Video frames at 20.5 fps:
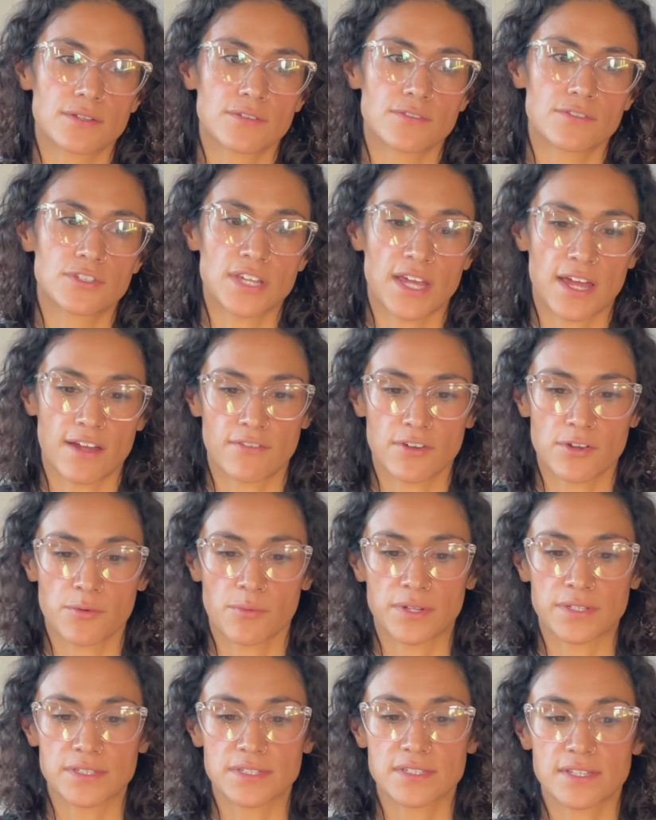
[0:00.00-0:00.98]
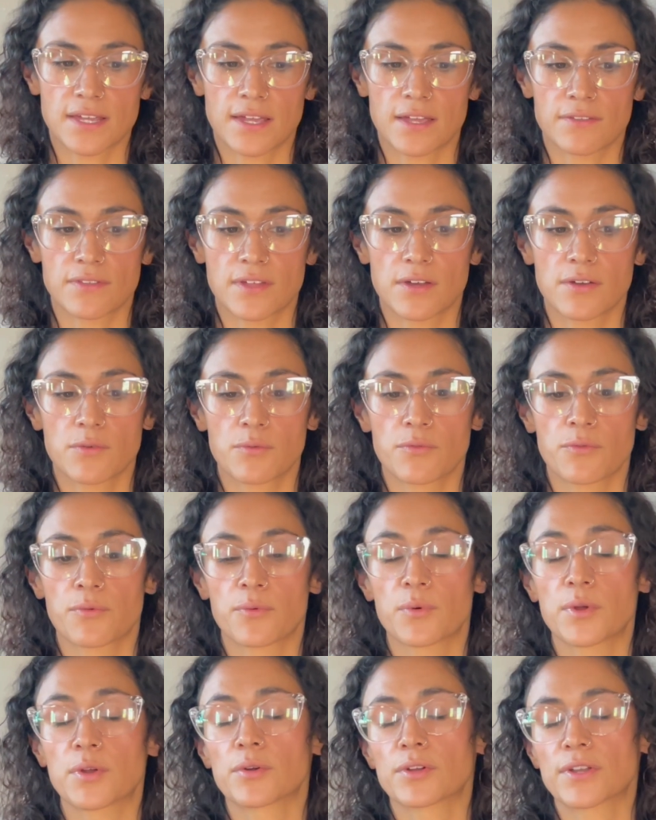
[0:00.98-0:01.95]
to everyone saying that
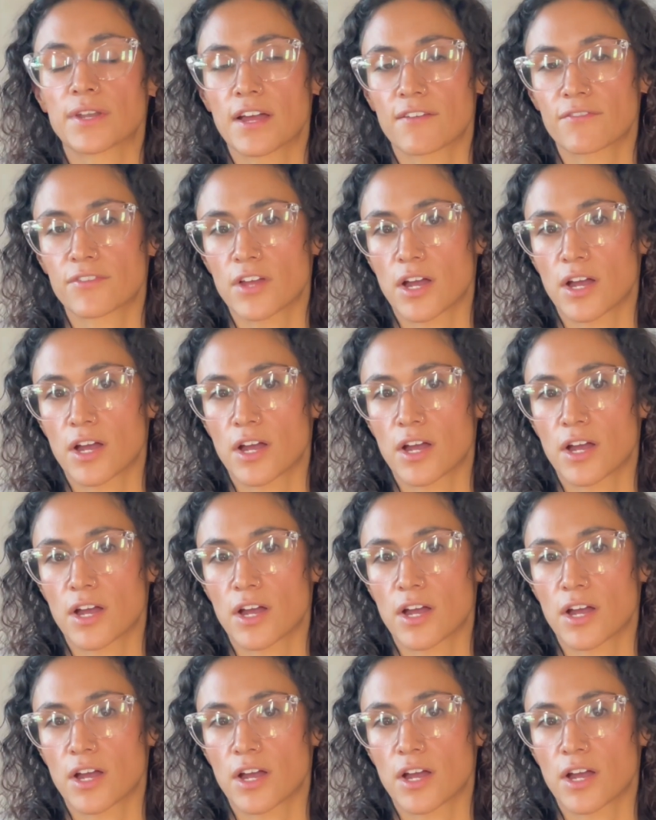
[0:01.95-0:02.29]
we were gonna have the